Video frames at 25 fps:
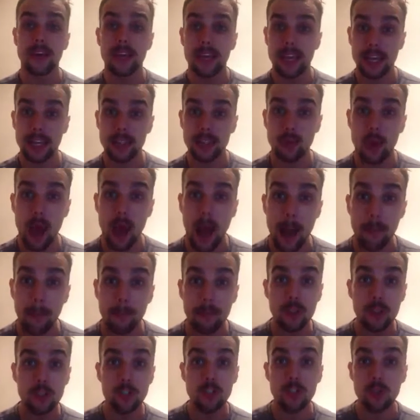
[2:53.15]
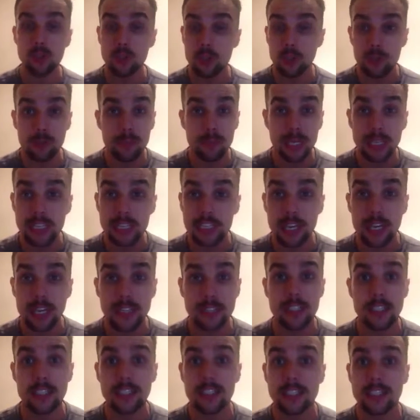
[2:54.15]
here's what happens you, you would be
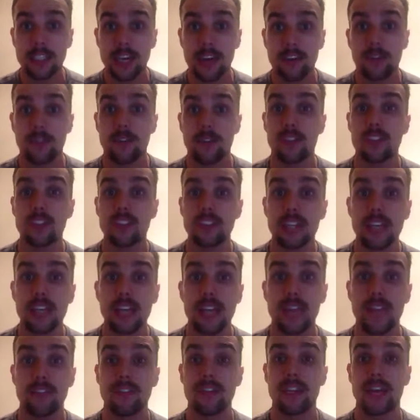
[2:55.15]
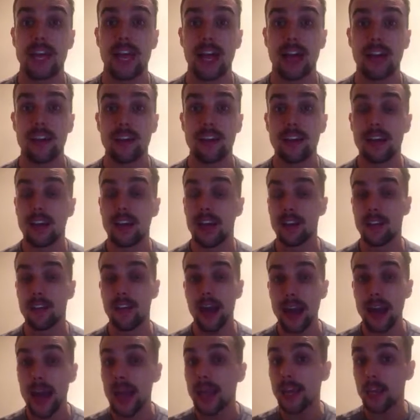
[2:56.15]
injecting yourself with insulin every day. And
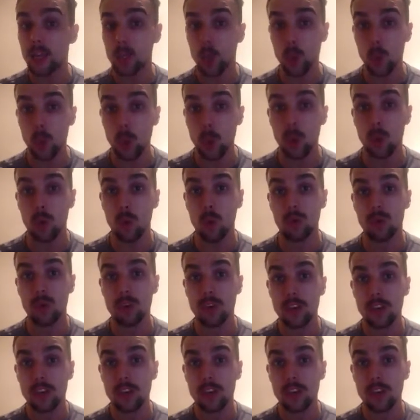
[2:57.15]
that ain't cool.